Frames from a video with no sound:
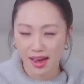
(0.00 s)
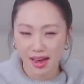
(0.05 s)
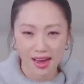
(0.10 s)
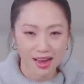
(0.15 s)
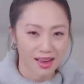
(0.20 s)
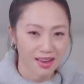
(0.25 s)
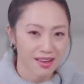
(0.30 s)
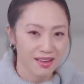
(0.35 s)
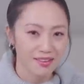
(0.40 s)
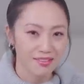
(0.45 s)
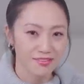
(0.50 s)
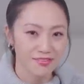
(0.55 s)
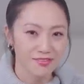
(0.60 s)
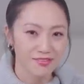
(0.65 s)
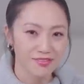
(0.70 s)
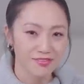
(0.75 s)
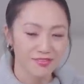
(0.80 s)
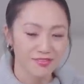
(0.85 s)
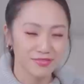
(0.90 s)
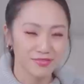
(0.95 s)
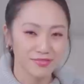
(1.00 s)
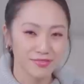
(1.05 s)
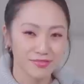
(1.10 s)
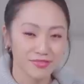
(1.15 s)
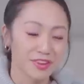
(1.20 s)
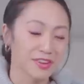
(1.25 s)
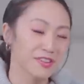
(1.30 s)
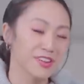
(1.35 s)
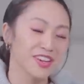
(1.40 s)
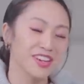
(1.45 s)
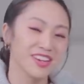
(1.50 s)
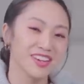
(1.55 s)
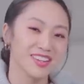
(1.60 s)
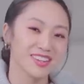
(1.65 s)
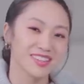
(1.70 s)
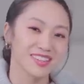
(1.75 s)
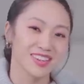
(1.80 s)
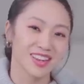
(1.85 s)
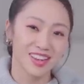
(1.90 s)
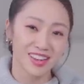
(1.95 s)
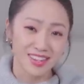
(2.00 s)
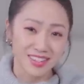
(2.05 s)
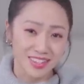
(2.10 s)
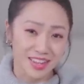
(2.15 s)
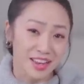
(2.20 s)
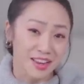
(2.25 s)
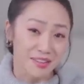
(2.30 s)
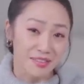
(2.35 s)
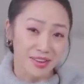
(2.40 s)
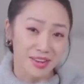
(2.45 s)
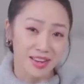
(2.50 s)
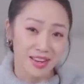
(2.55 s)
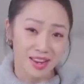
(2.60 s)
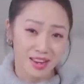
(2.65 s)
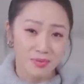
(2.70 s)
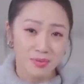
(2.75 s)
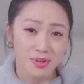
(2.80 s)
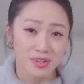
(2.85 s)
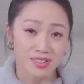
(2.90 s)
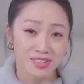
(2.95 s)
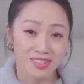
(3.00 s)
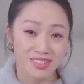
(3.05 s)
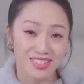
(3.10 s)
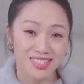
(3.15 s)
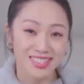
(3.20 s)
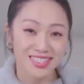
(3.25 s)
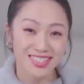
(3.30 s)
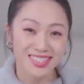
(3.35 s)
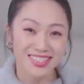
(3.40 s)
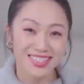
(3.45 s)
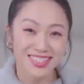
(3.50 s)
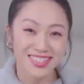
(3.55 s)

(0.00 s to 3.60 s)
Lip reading: I have very nice hairy eyebrows.